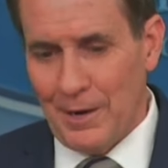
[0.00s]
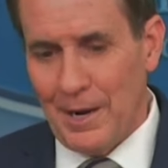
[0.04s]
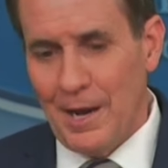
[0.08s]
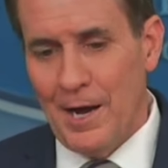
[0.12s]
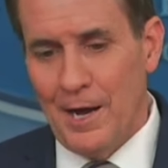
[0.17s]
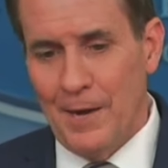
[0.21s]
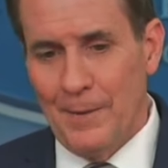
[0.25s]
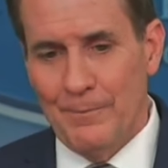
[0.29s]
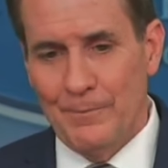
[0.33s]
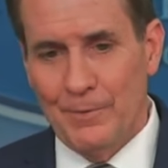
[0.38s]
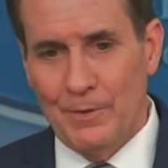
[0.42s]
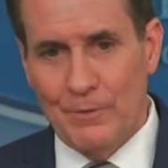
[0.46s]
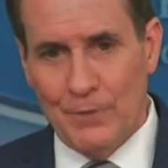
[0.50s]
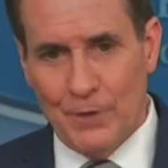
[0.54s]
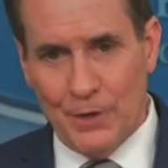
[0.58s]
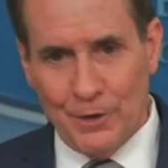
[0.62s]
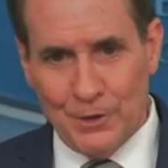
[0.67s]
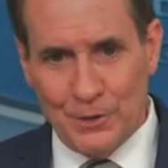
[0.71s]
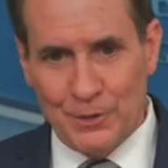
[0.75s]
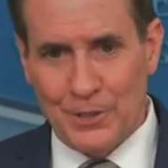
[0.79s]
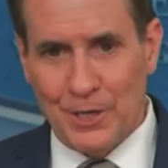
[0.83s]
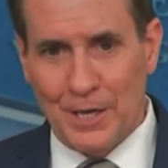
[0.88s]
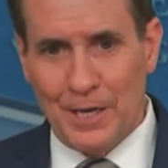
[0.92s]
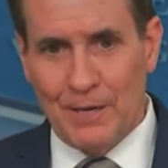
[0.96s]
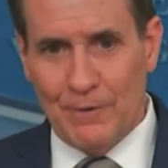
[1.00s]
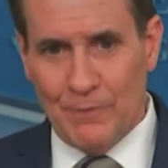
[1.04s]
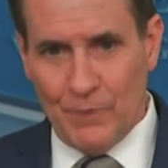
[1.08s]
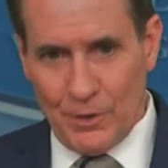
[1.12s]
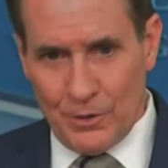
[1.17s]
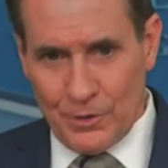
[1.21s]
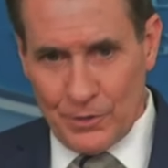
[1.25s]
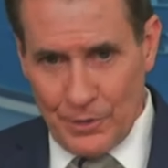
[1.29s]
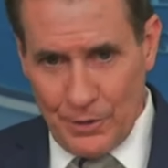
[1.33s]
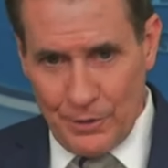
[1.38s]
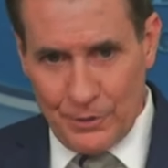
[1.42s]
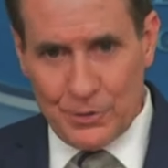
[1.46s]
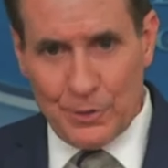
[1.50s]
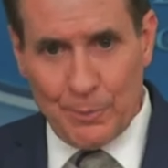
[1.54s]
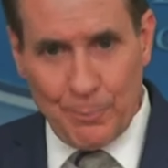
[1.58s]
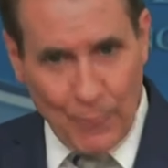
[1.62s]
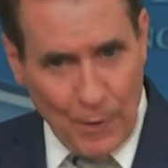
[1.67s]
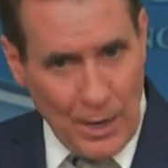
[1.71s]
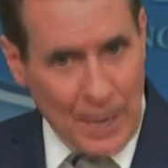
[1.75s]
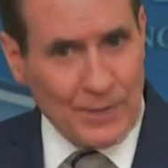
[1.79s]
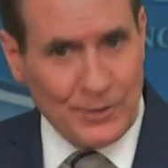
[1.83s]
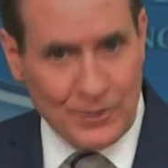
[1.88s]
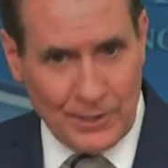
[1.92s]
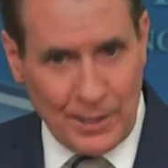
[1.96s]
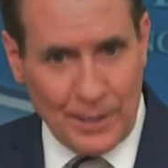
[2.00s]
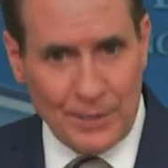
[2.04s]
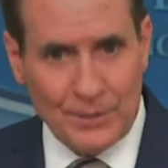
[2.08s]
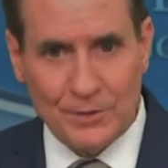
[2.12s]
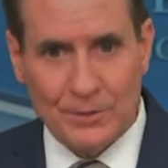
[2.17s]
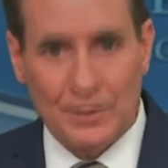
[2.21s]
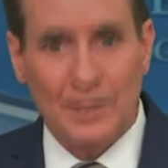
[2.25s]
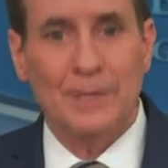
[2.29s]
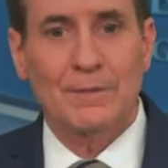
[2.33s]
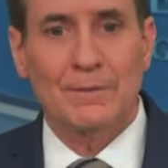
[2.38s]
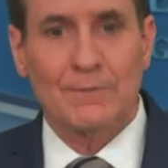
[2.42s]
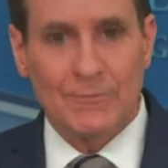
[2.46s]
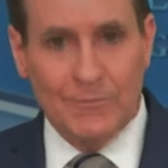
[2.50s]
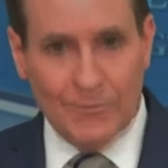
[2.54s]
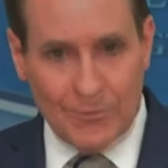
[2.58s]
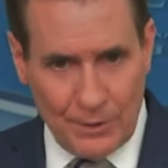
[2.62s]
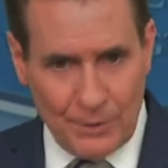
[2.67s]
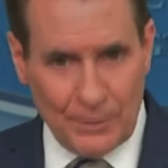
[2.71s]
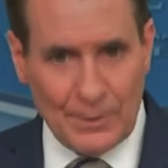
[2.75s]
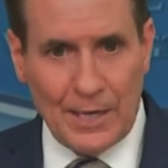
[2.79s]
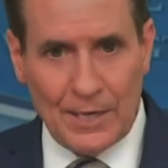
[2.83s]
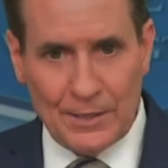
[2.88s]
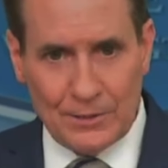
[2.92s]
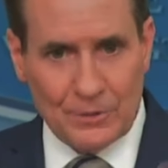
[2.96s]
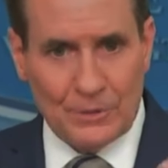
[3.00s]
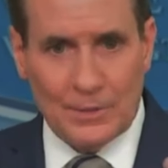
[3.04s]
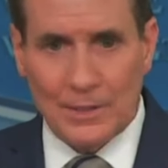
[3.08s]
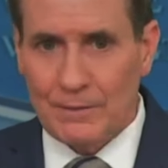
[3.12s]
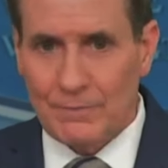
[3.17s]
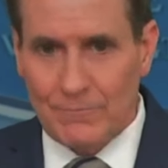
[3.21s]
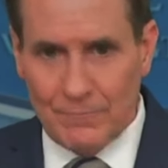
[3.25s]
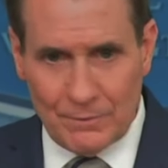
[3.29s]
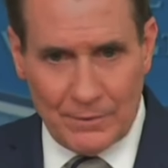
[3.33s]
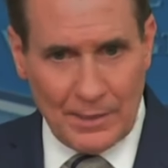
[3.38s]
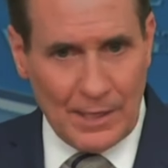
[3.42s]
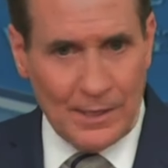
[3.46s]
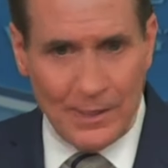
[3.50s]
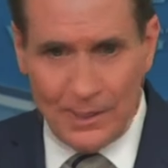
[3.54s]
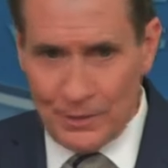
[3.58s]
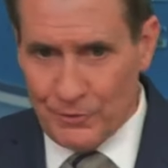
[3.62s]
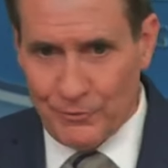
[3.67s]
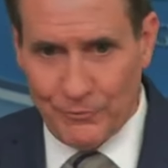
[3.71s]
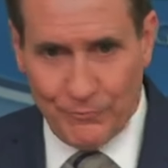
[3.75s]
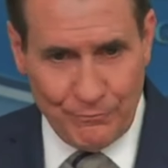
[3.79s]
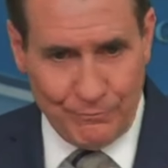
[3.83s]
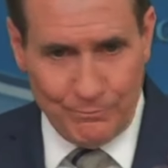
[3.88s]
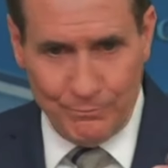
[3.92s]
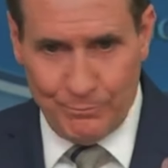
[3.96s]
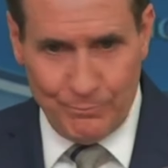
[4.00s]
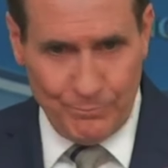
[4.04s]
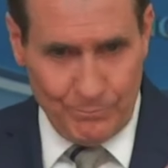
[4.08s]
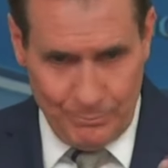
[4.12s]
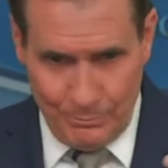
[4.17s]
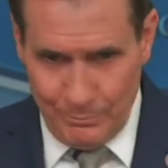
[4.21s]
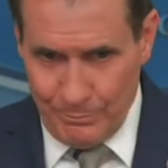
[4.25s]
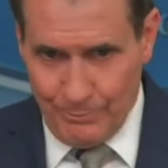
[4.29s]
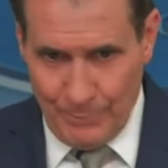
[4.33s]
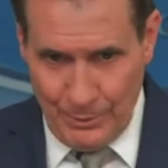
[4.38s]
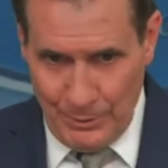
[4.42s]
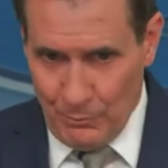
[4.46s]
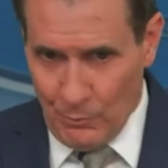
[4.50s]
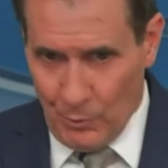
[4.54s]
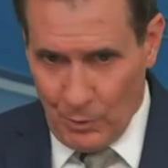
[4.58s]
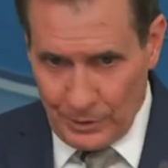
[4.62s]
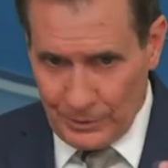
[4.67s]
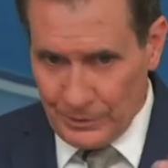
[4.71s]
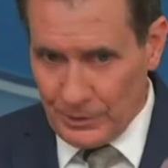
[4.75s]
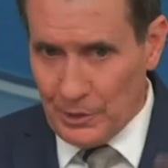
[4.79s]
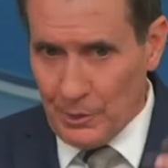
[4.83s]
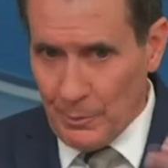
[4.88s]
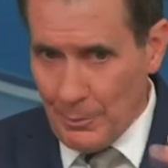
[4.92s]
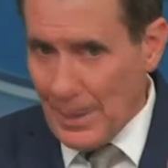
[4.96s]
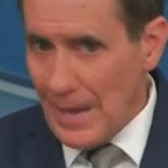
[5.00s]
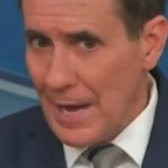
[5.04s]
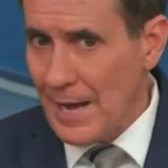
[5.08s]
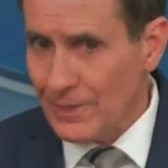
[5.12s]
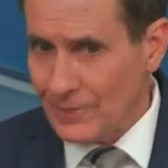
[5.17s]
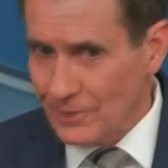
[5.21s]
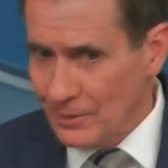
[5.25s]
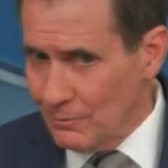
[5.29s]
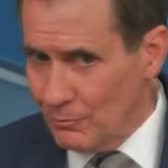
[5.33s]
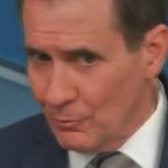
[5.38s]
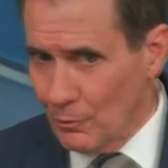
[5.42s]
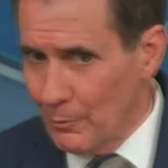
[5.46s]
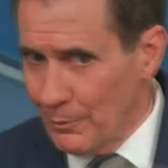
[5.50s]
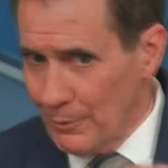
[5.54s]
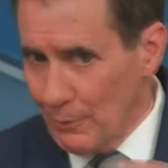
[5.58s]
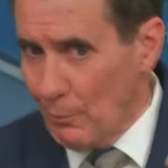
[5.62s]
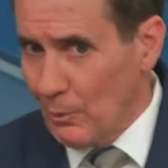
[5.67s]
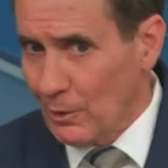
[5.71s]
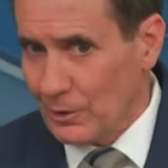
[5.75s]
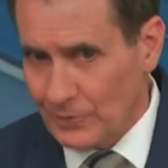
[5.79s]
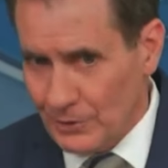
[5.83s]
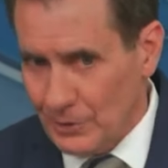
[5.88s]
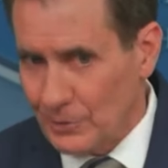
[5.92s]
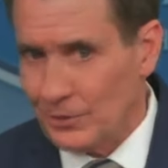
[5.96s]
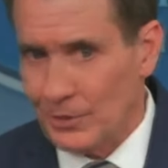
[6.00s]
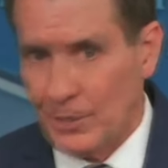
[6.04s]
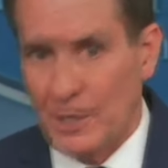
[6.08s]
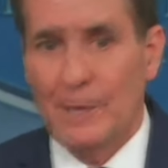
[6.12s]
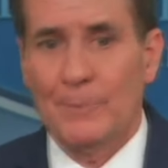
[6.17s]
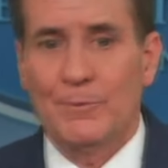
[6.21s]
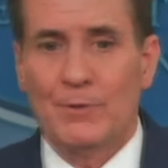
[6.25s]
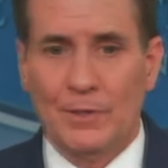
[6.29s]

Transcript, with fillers: Um, there is a there, there's a process that has that that has been worked in the past and will be worked this time.